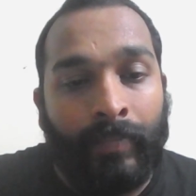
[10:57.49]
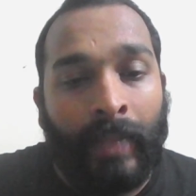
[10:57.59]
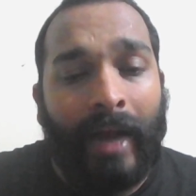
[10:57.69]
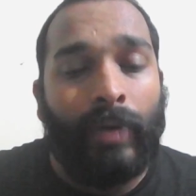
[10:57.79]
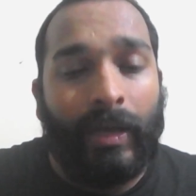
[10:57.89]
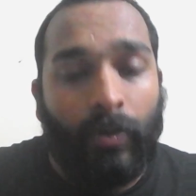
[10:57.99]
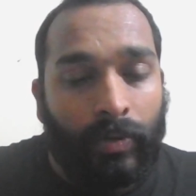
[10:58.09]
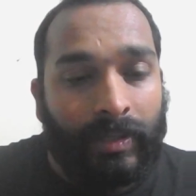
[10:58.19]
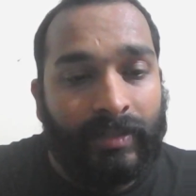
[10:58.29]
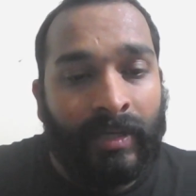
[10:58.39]
And you can
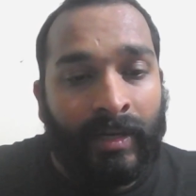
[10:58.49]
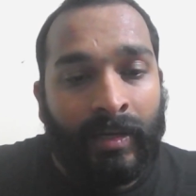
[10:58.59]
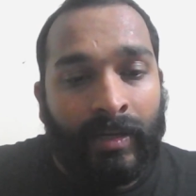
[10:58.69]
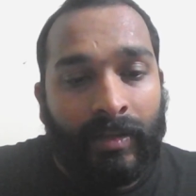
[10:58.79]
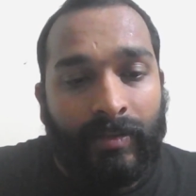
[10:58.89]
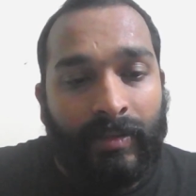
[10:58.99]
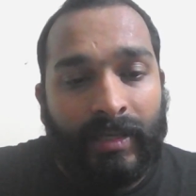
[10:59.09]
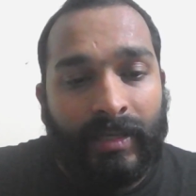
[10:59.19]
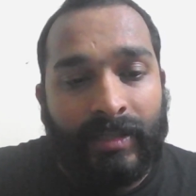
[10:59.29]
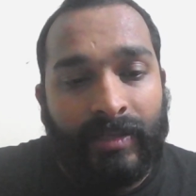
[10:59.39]
notice
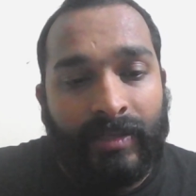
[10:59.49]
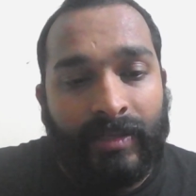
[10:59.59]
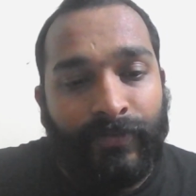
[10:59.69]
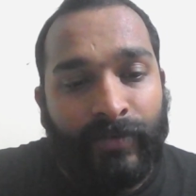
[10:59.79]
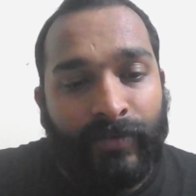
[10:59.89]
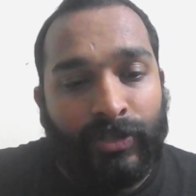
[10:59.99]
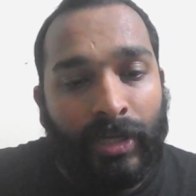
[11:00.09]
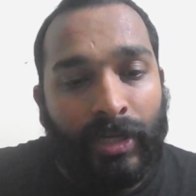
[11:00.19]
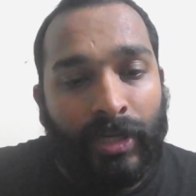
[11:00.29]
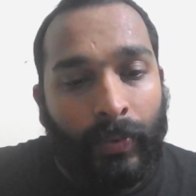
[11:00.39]
this is a differential
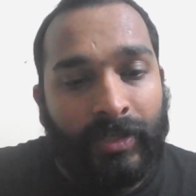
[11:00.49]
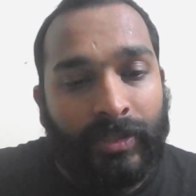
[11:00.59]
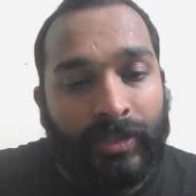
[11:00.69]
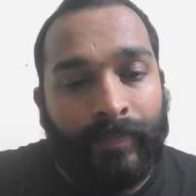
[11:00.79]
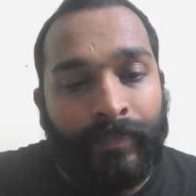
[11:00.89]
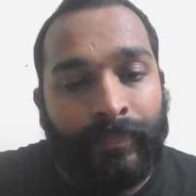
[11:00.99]
equation.